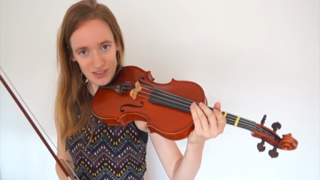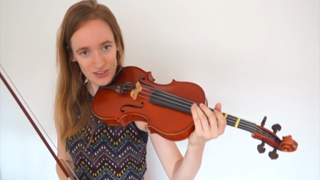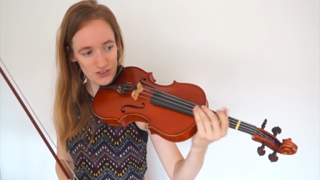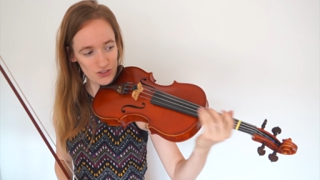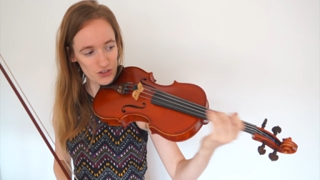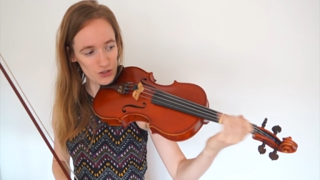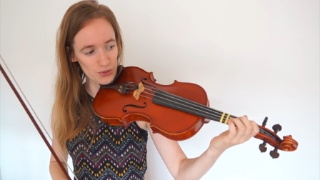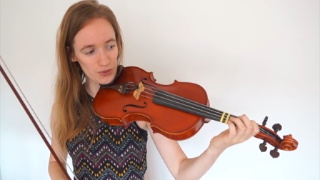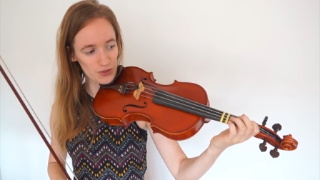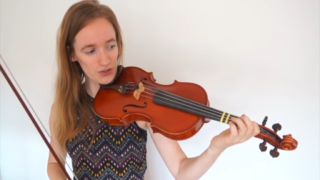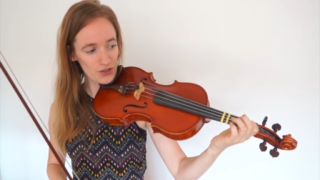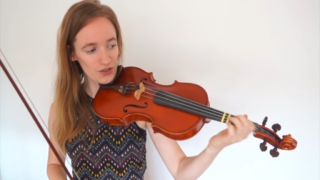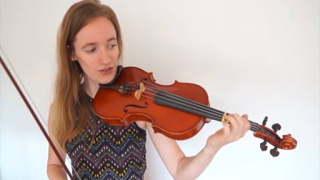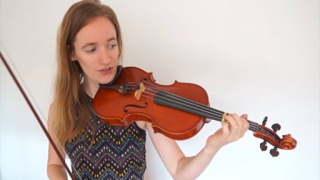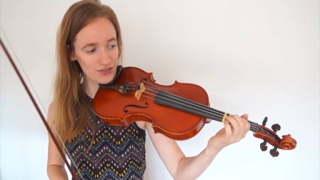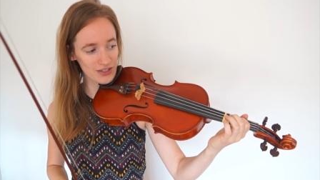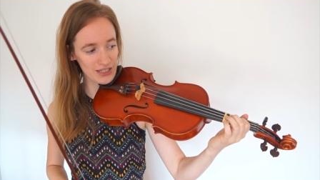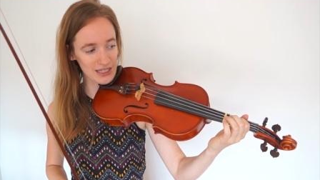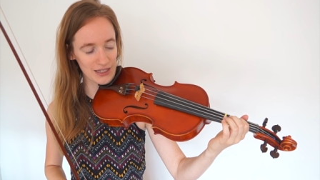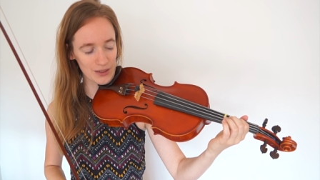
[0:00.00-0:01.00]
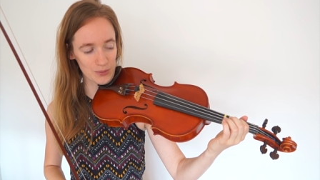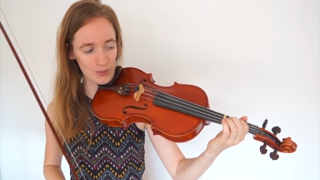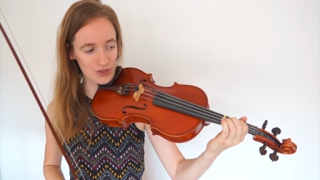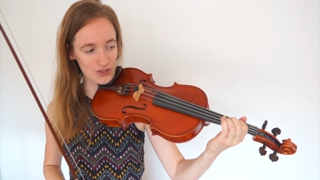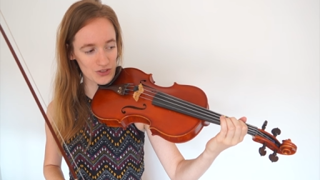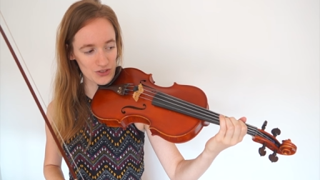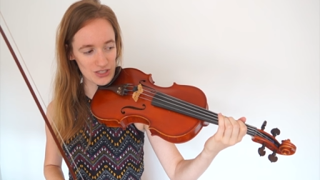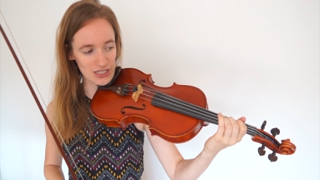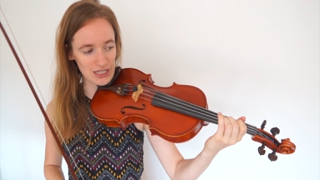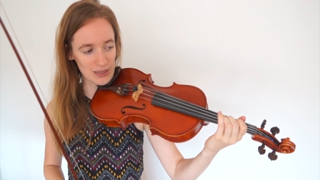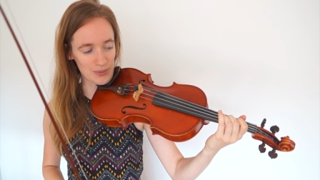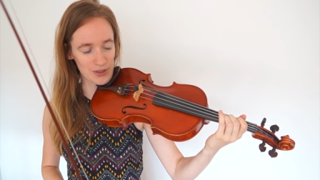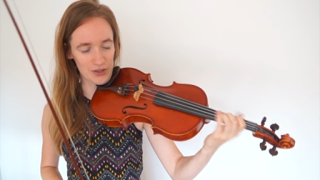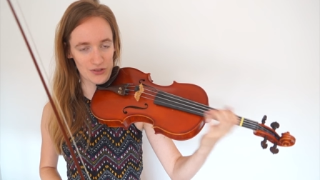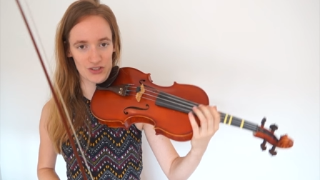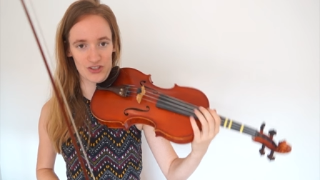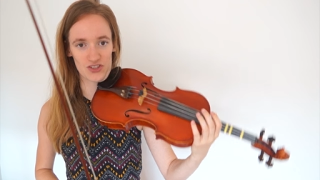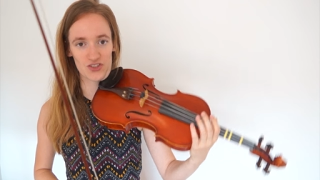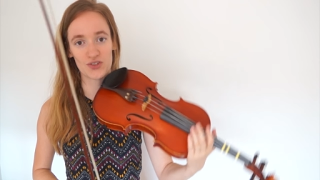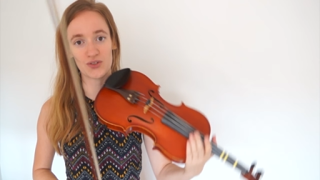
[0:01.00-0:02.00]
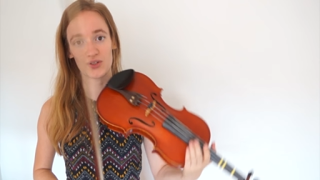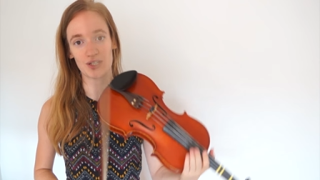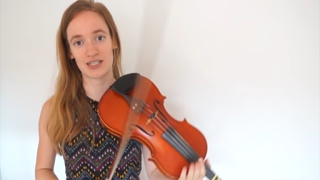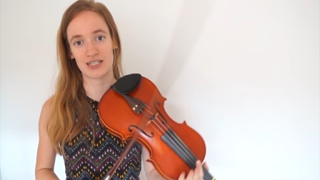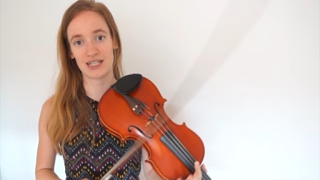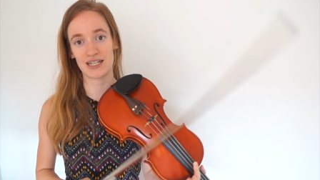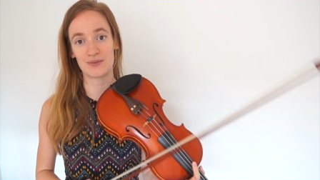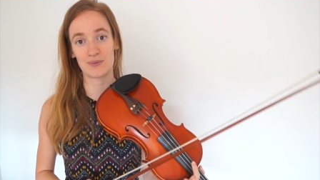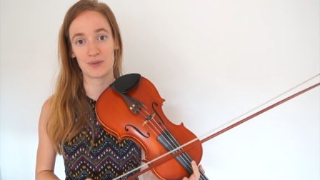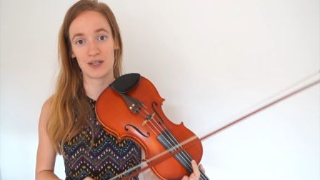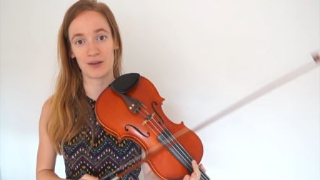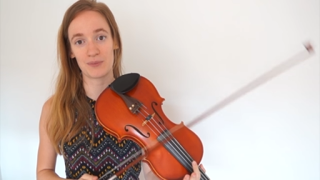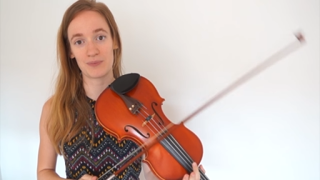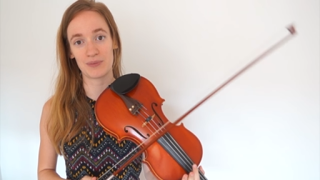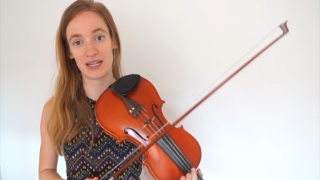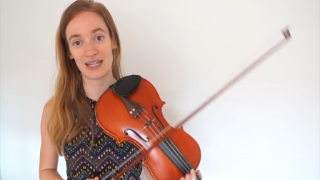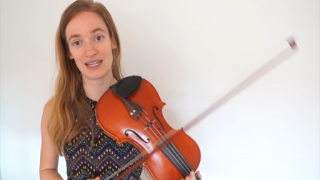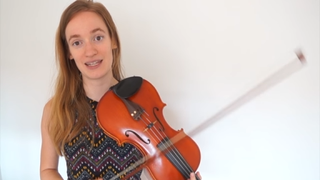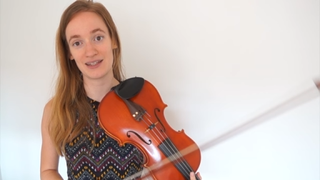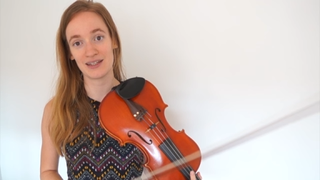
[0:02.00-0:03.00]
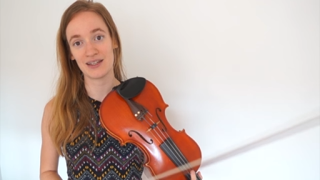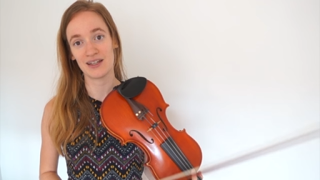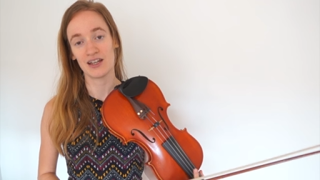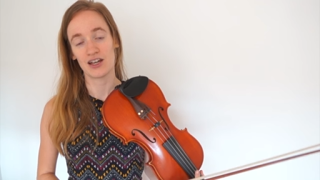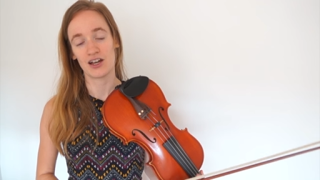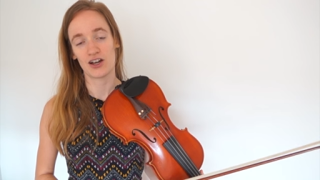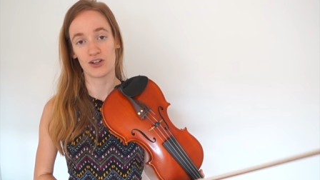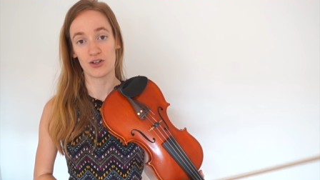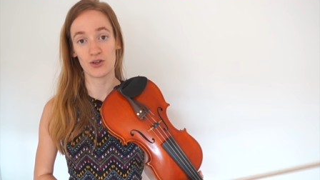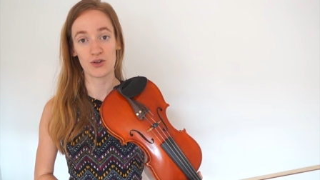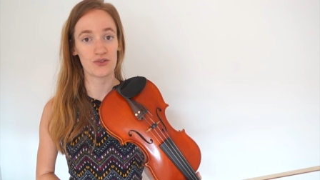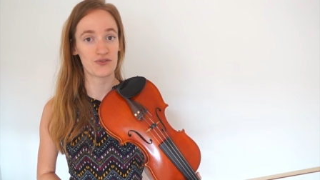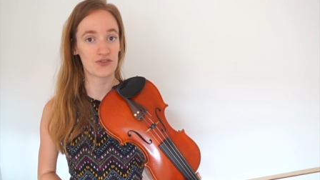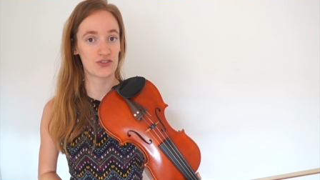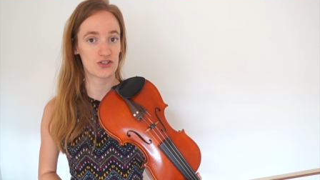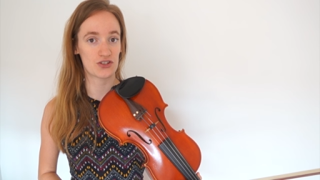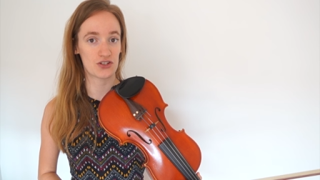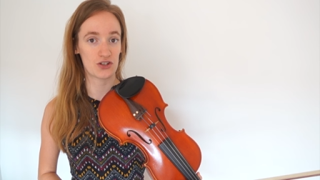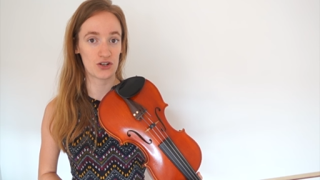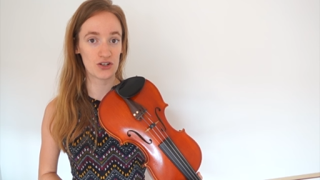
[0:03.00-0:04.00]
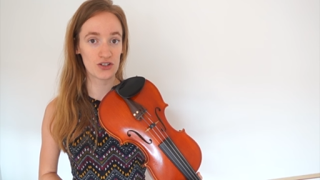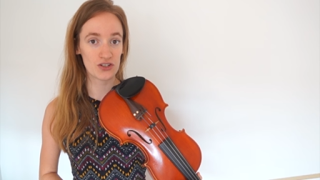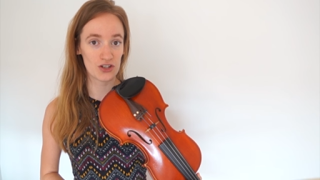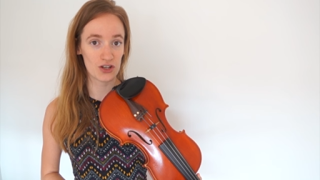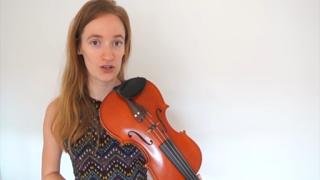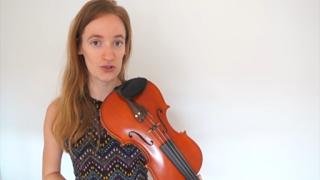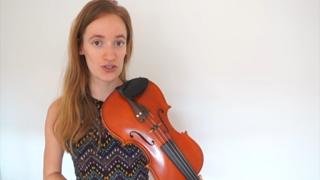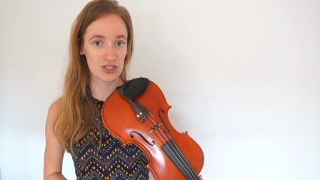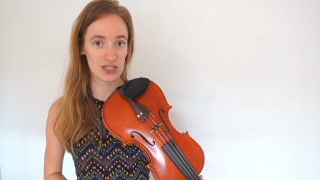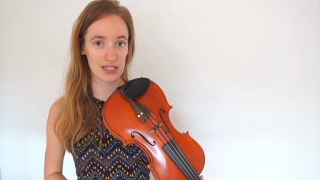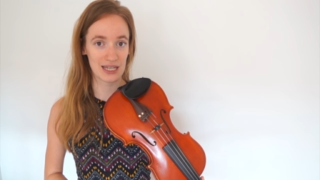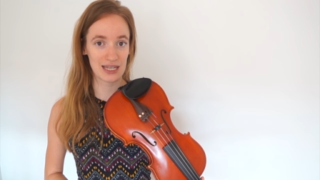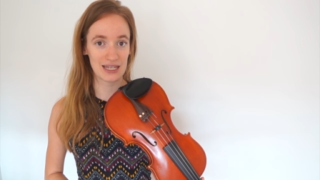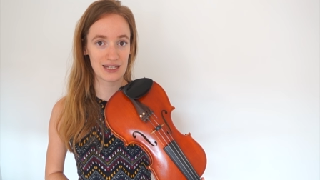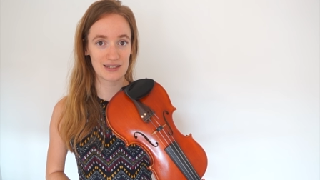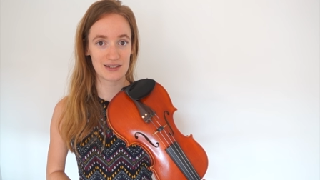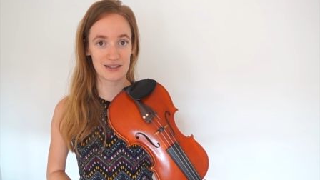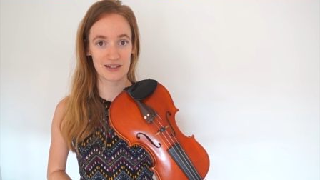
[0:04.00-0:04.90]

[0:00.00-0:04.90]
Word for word: So another thing I want to say about the song is that we are playing a lot of slurred notes again,